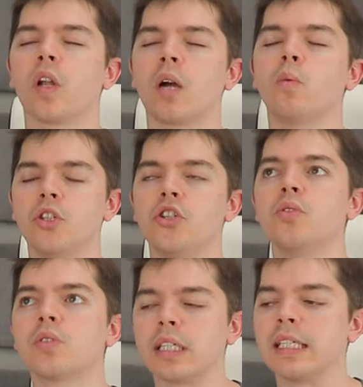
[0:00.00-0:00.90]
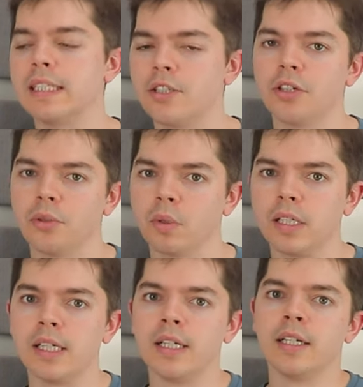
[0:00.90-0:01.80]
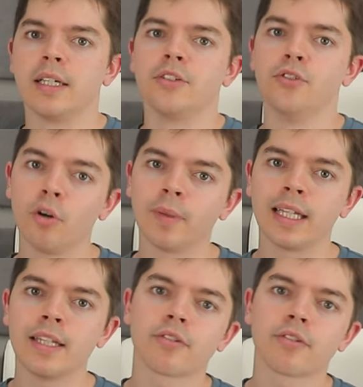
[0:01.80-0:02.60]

I would usually do. Normally,